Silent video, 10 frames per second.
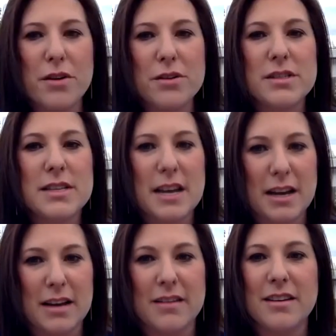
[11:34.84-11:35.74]
and Erin,
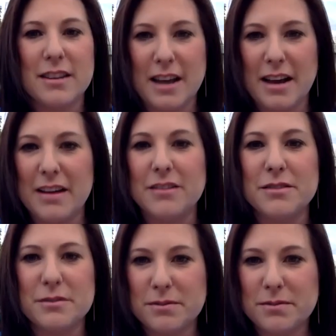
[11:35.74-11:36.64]
I can I can
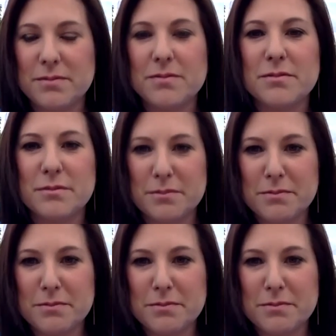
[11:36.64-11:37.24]
appreciate that. I'm